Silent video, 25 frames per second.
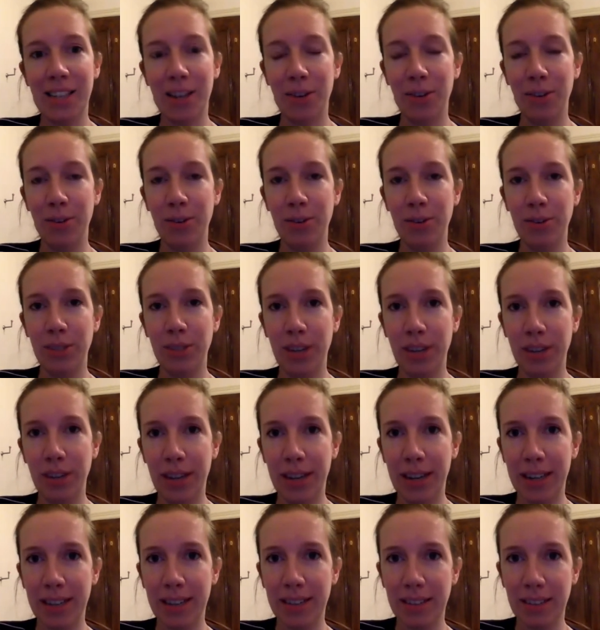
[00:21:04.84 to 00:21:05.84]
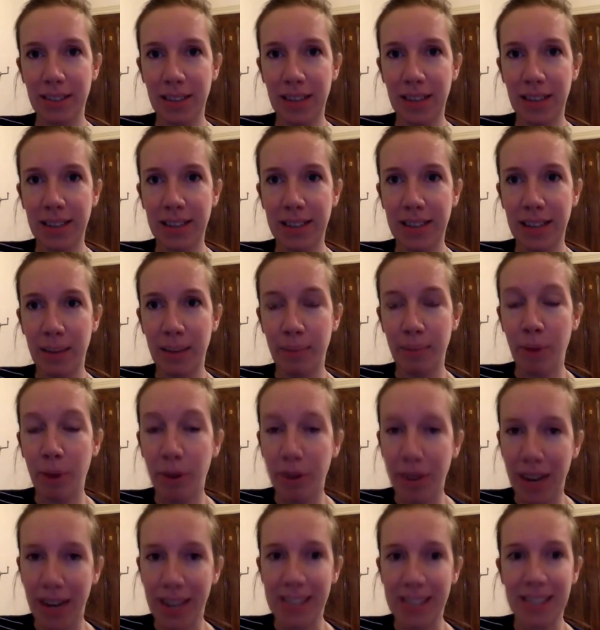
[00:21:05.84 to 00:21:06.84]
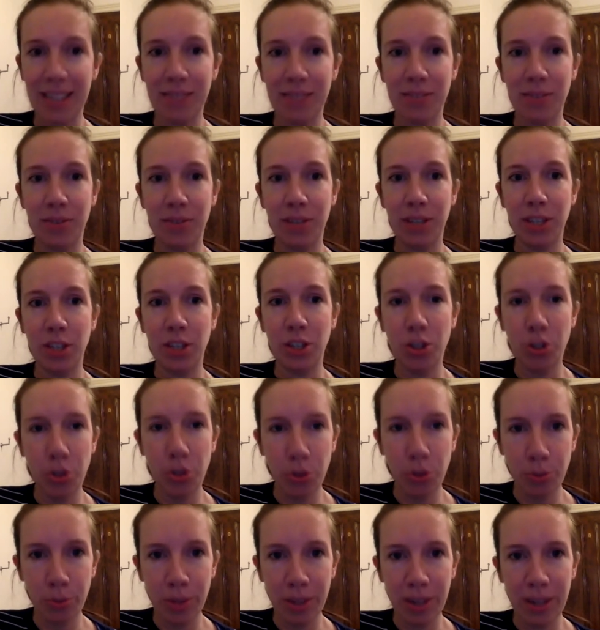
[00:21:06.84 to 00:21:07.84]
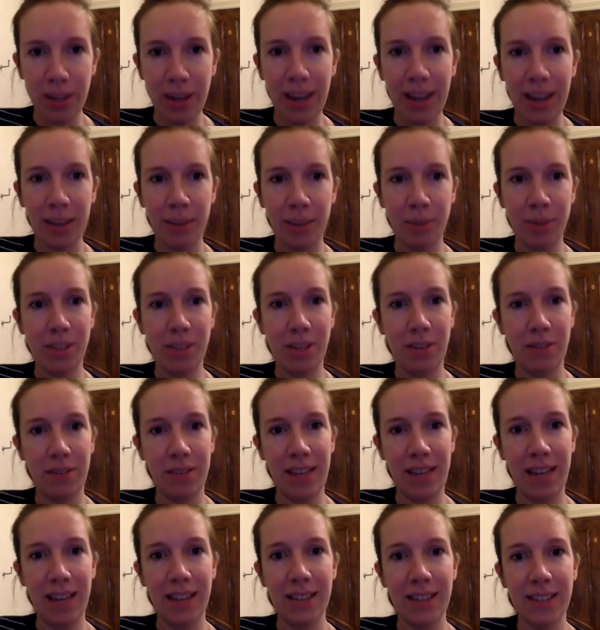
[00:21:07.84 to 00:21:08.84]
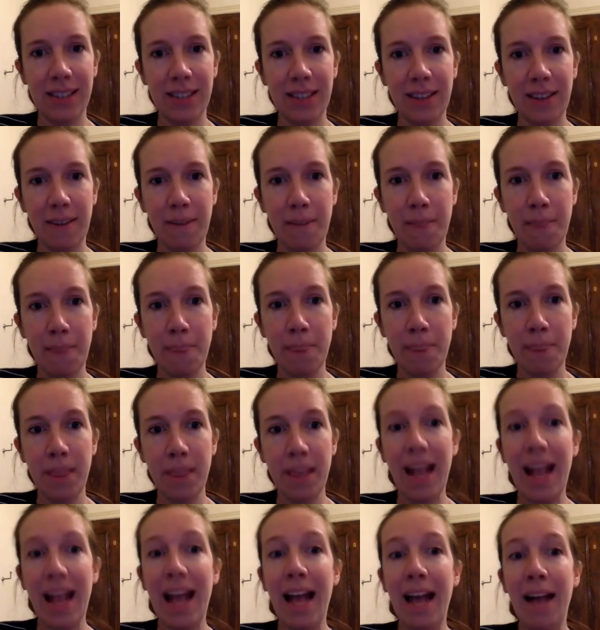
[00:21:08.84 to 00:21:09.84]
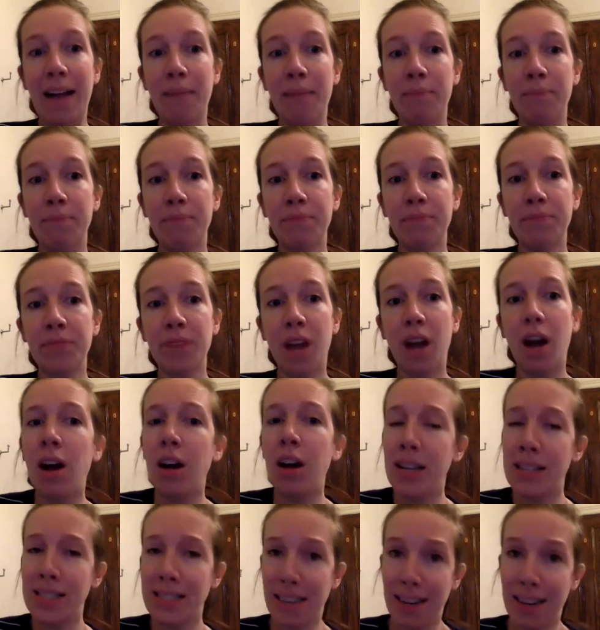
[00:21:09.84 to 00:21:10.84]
so you know that, that the podcast gives a really human element of that. Um, are, is